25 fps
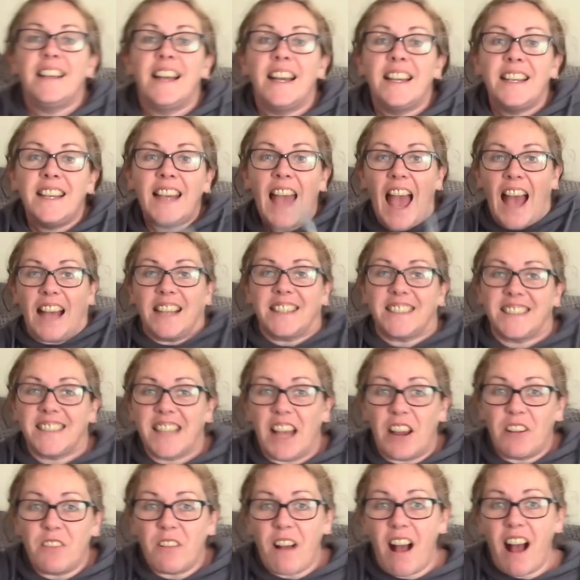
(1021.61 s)
Yes,
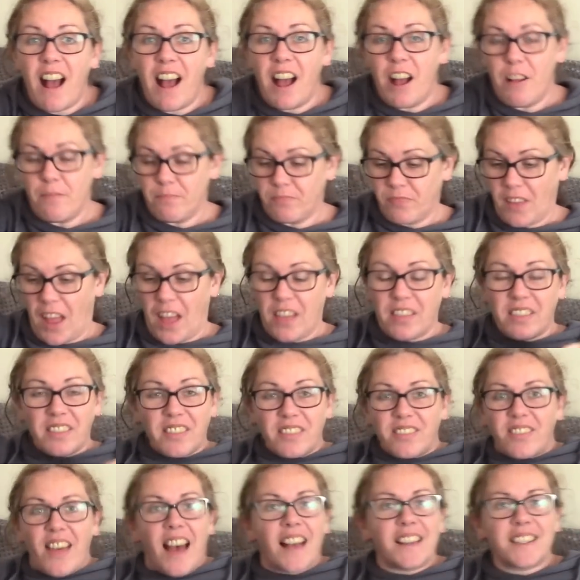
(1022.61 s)
so
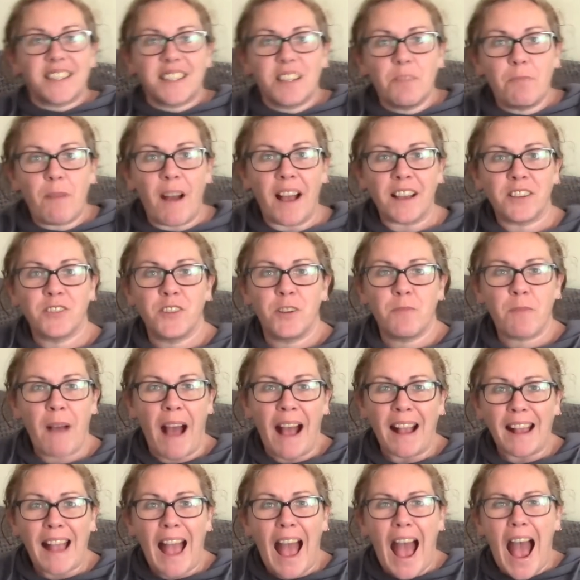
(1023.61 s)
that's the battery
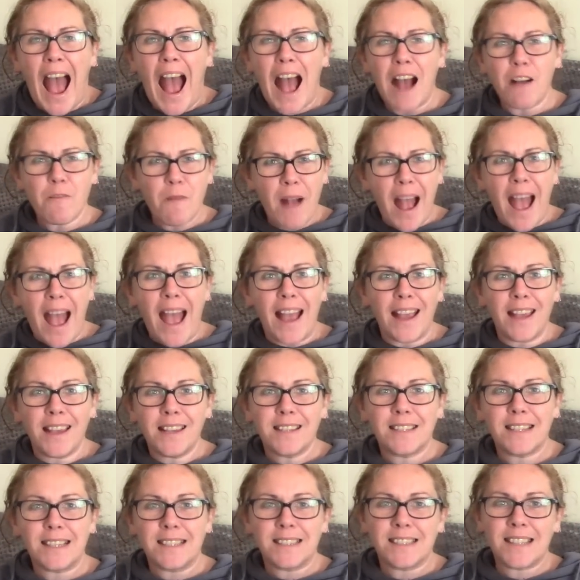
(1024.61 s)
pack. How
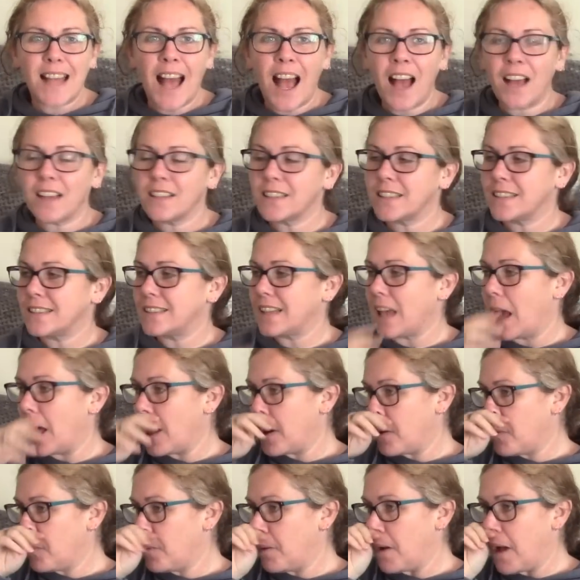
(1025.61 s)
ace is that?
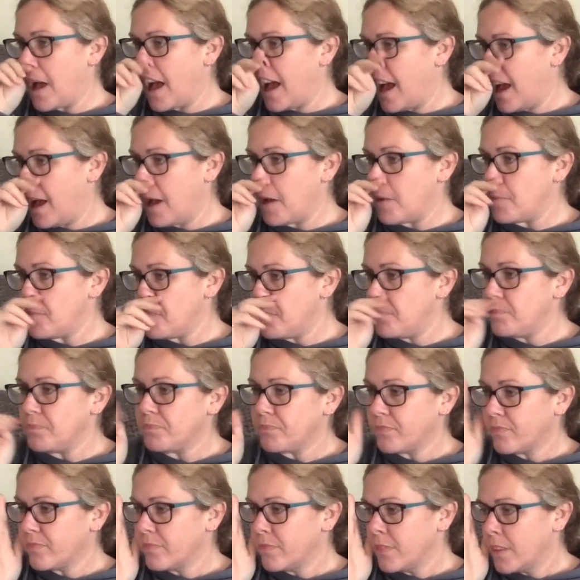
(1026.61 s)
So
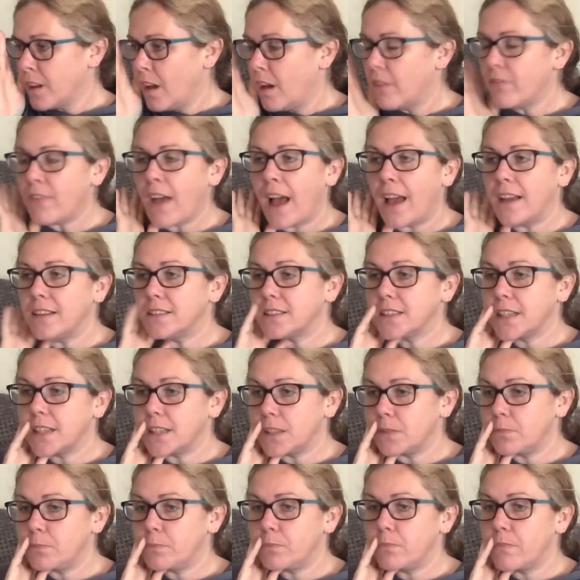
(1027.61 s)
that is going
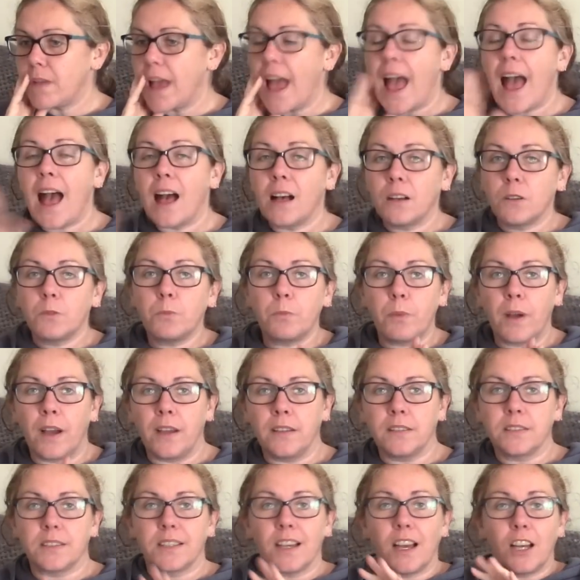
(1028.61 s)
to help
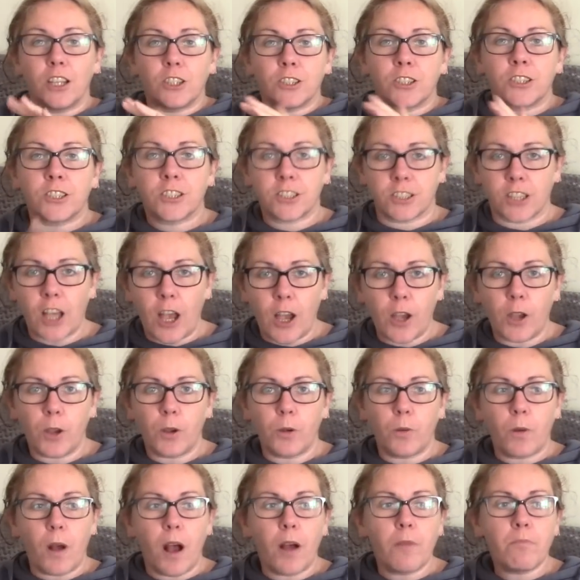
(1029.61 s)
us
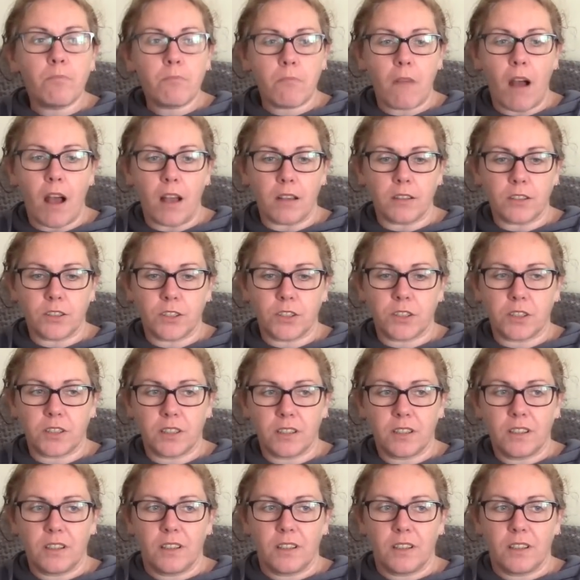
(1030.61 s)
so much,